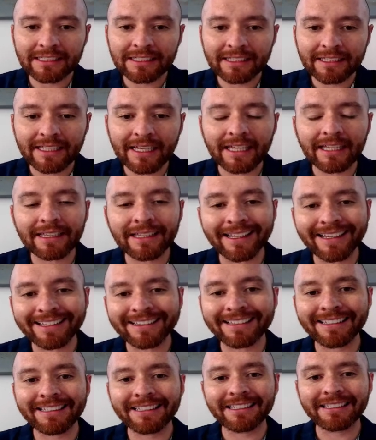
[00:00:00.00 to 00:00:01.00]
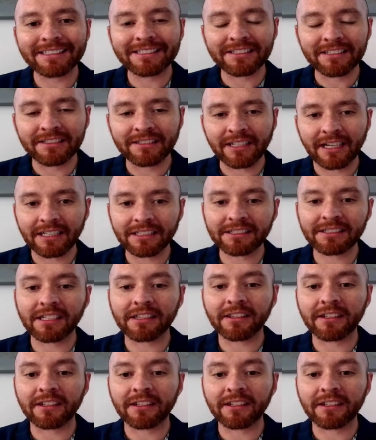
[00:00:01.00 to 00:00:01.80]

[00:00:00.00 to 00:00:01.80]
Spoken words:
that likely suggests that